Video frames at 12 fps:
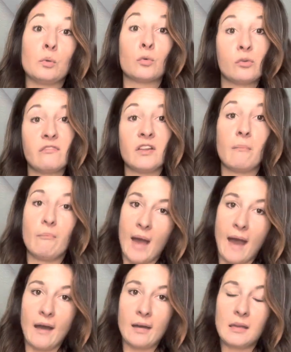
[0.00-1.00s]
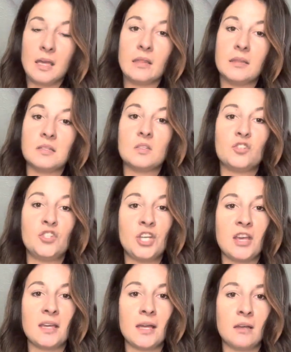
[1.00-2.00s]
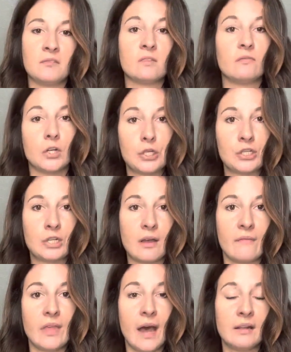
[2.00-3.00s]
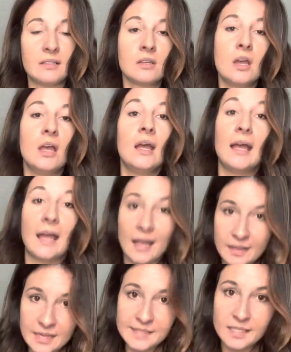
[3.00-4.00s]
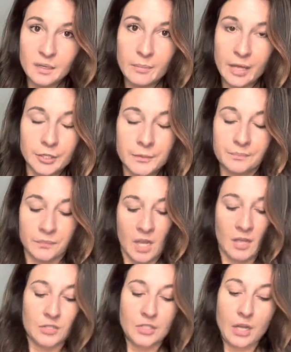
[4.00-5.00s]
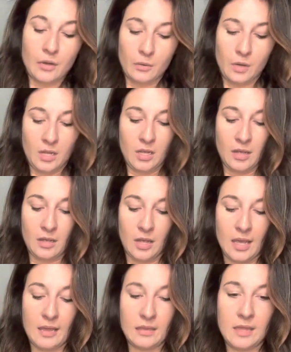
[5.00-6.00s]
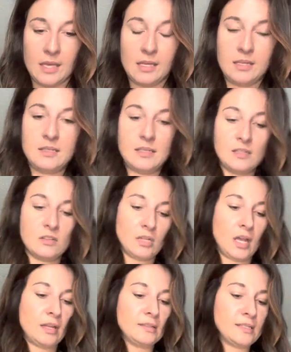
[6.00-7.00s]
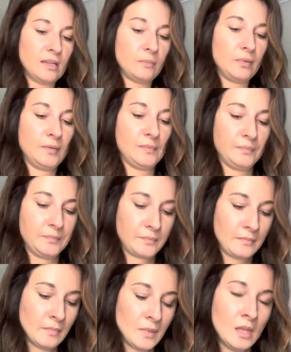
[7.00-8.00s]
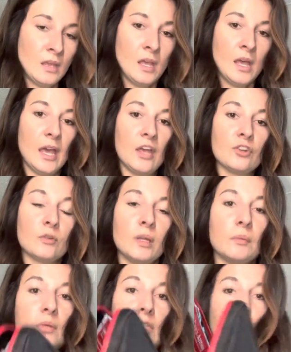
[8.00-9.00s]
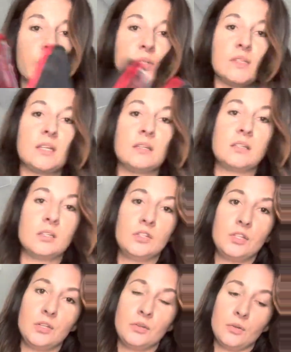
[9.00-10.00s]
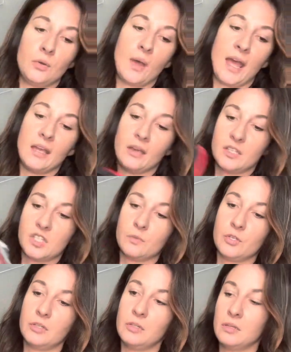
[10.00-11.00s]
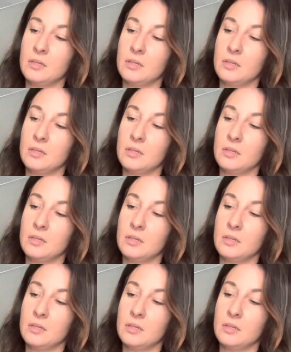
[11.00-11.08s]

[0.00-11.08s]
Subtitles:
Roof in a Bag, and this is GAF's version of that, and they did it better. So in this, it's gonna unzip, and you'll be able to present to a customer,